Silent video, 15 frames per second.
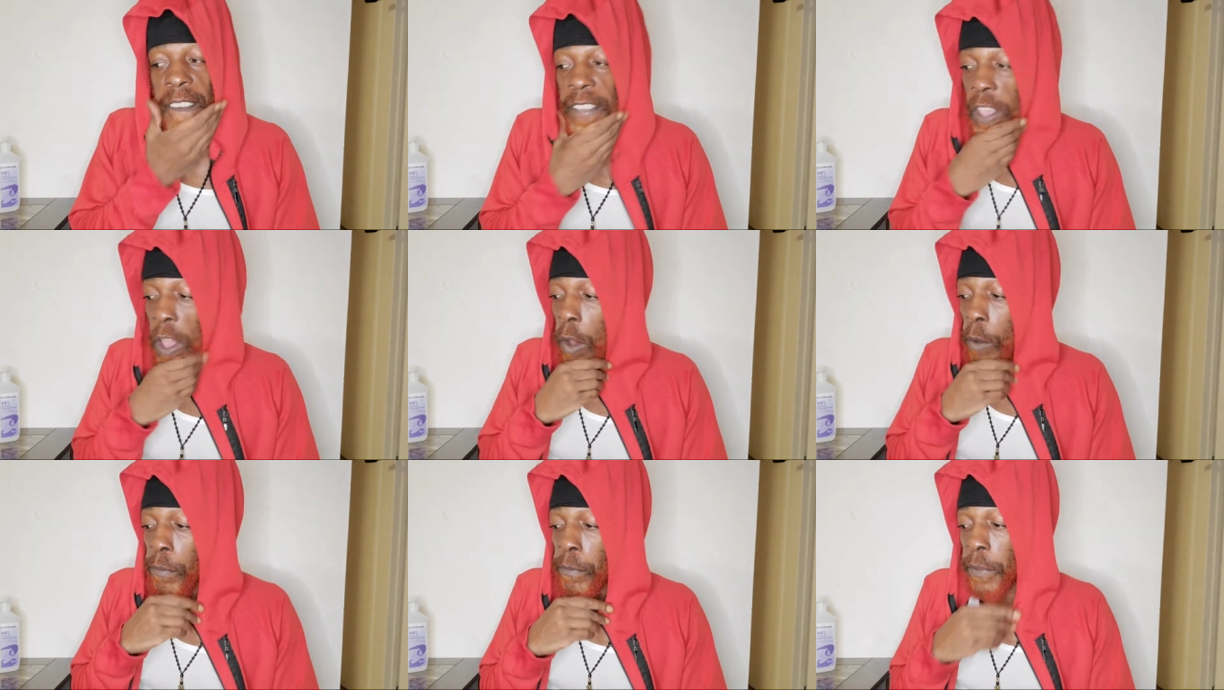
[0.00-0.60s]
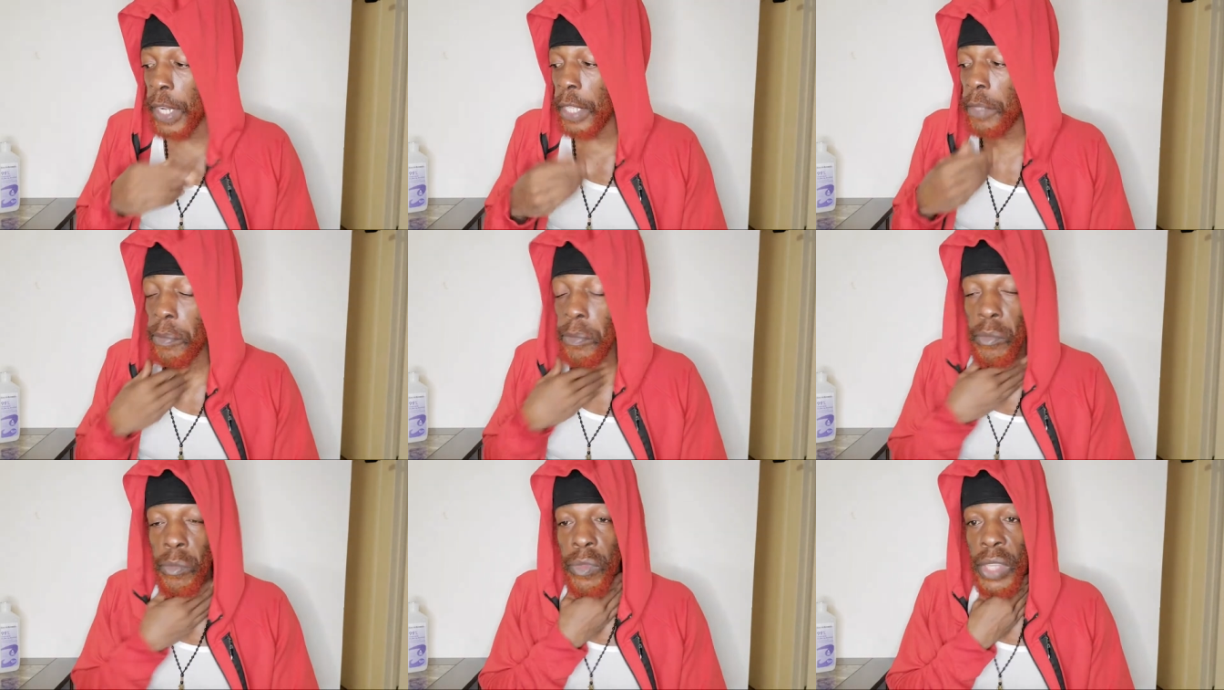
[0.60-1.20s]
y'all feeling
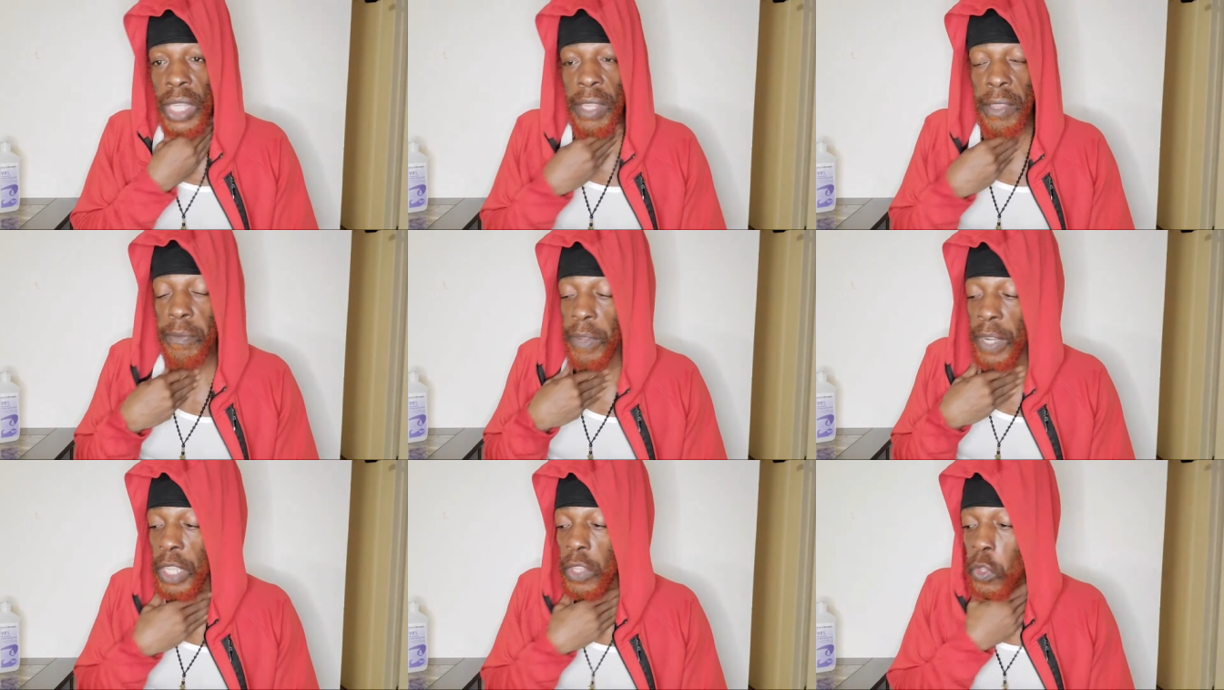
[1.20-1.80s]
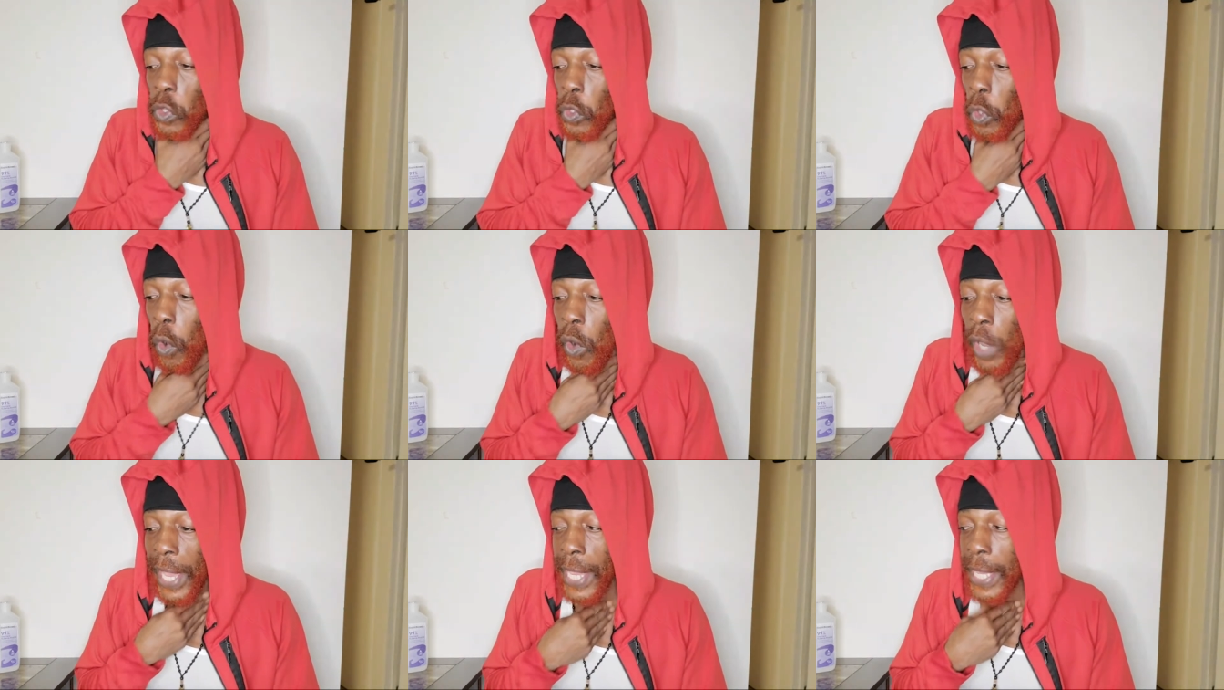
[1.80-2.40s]

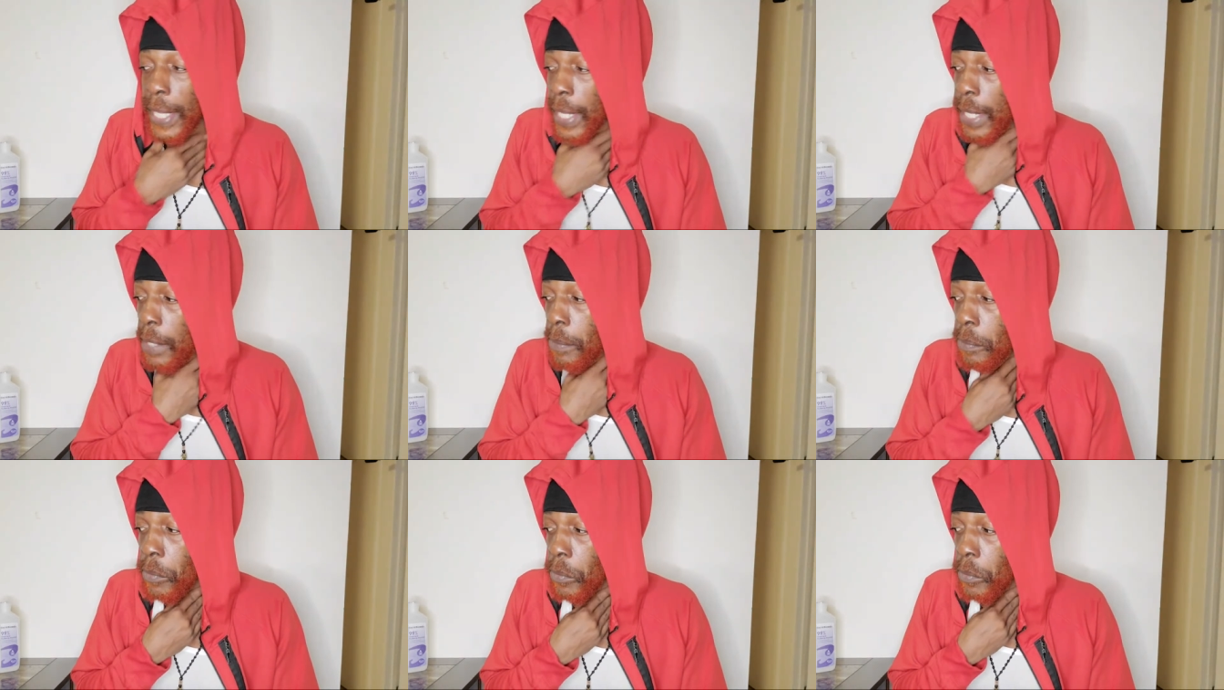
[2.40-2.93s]
sore, achy,